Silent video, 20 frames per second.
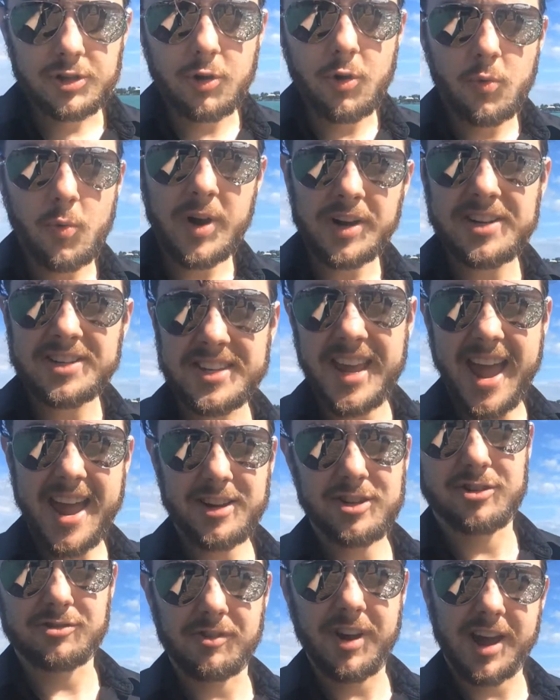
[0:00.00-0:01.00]
to him. Kind of
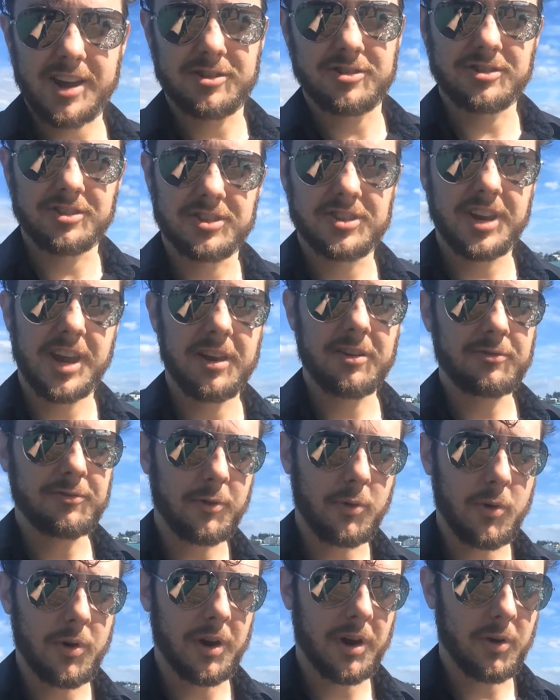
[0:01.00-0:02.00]
like, there was
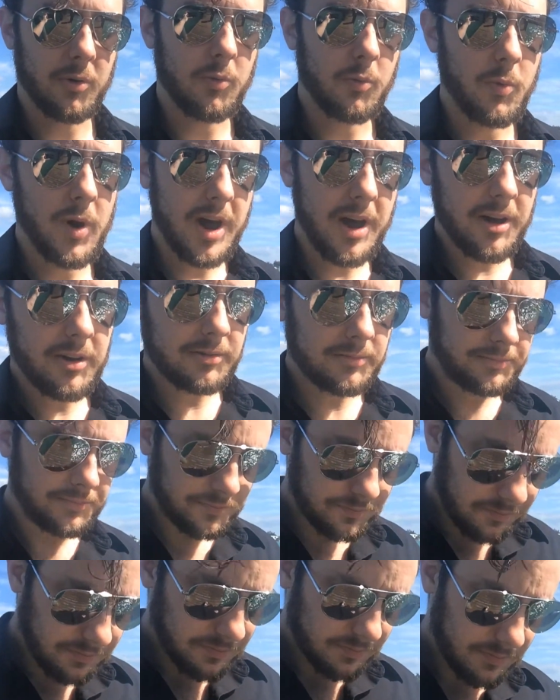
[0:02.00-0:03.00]
like tons of language or
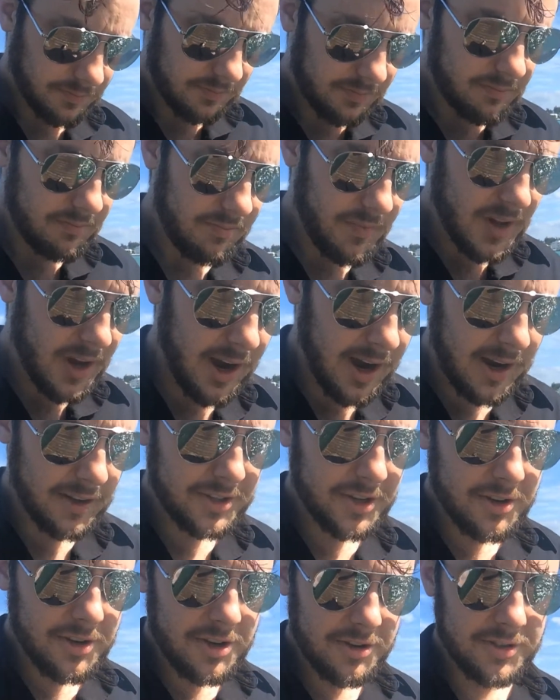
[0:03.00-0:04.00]
nudity in it.
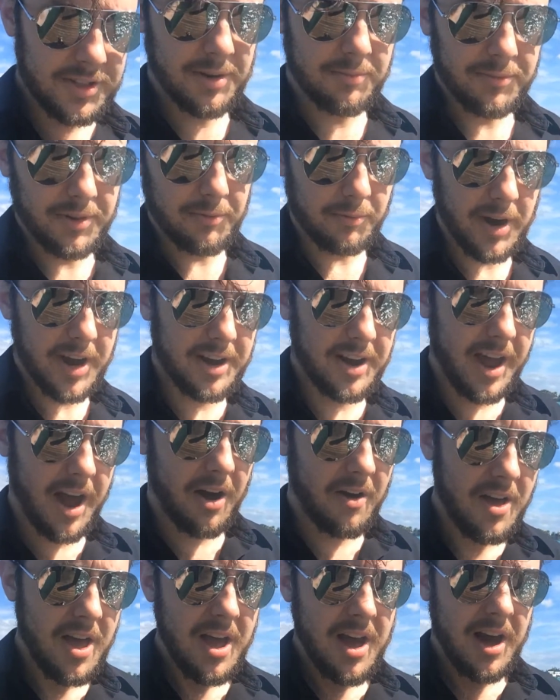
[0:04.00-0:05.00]
As long as there
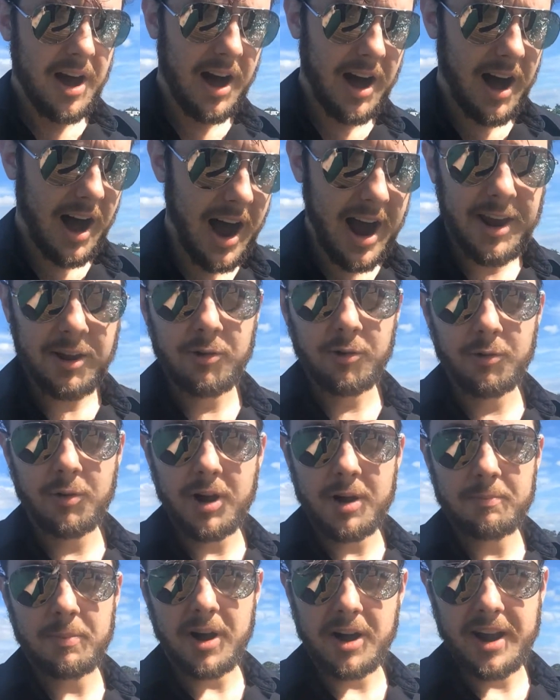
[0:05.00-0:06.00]
wasn't that kind of stuff, he didn't
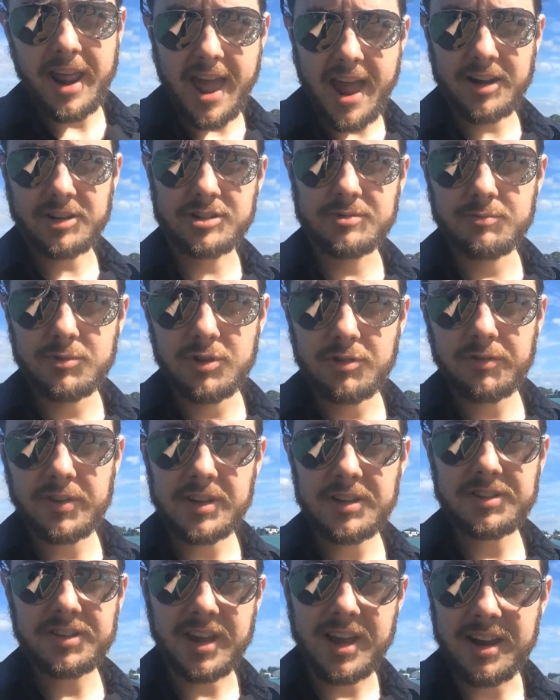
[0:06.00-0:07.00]
really mind showing it
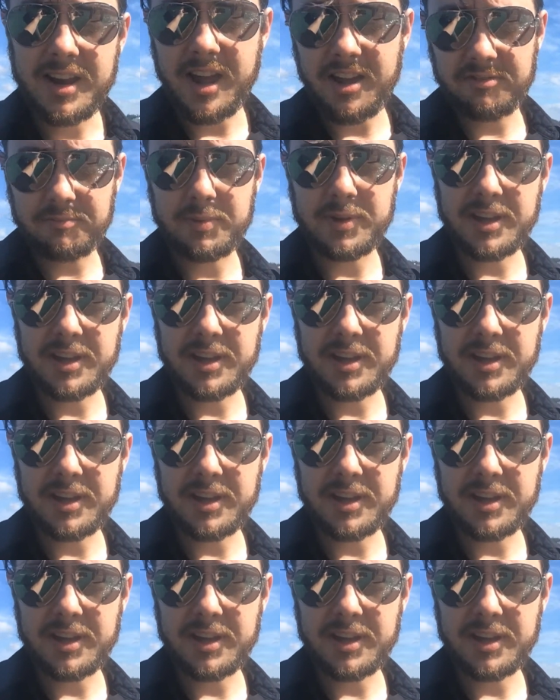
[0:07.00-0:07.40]
to me.